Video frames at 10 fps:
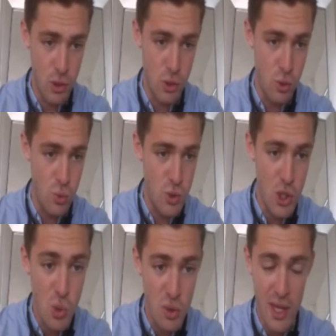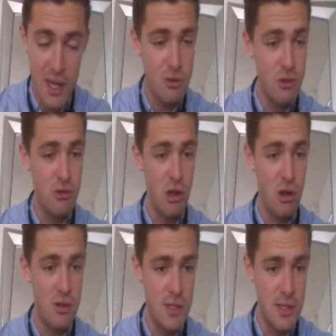to
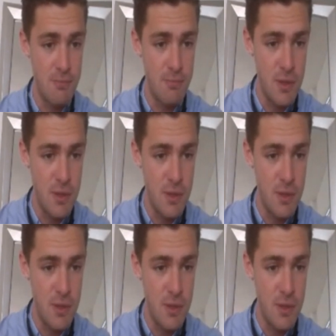$2,000,